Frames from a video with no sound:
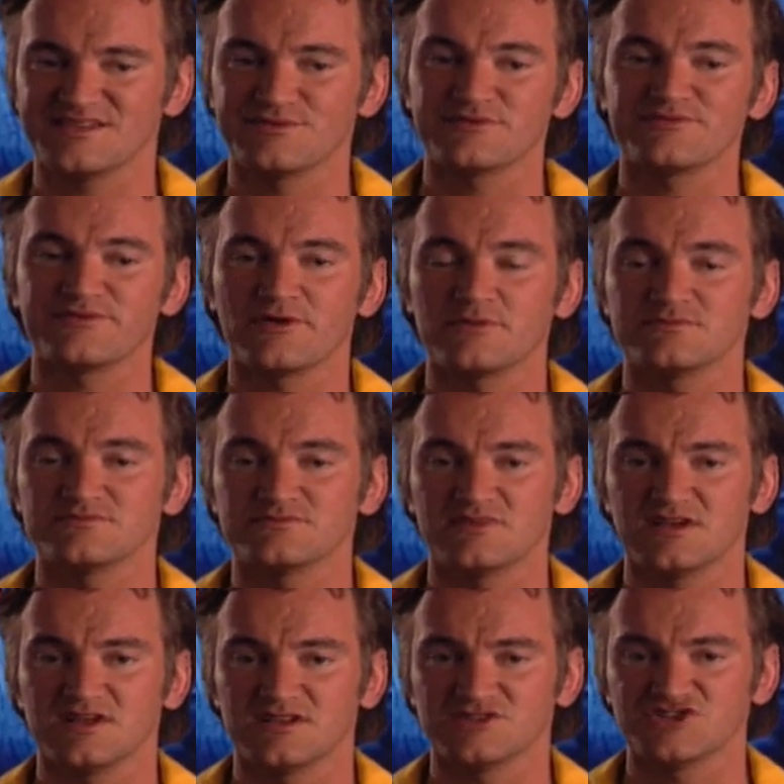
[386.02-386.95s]
in the film
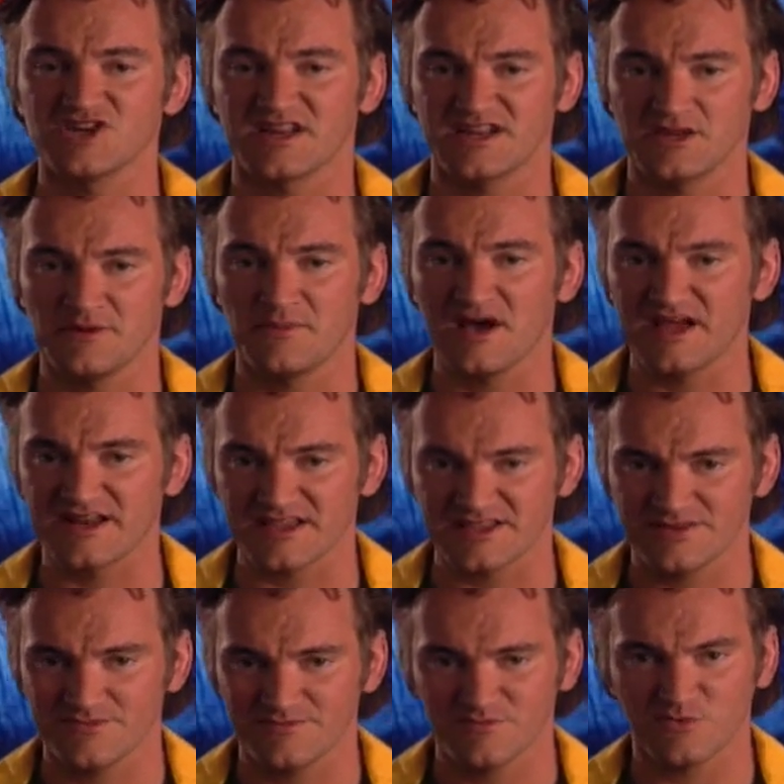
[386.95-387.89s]
uh, Johnny Mnemonic
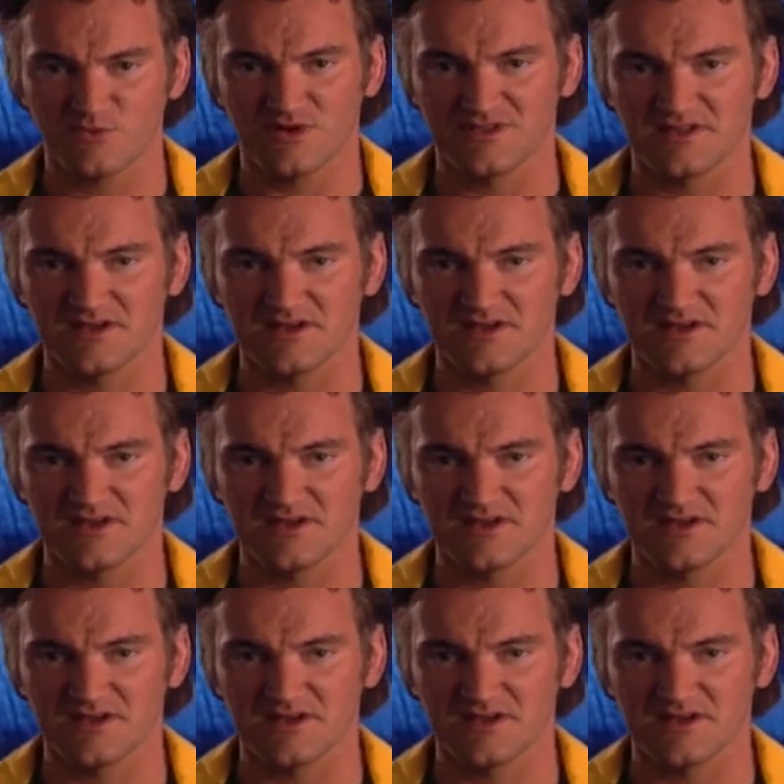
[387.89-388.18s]
with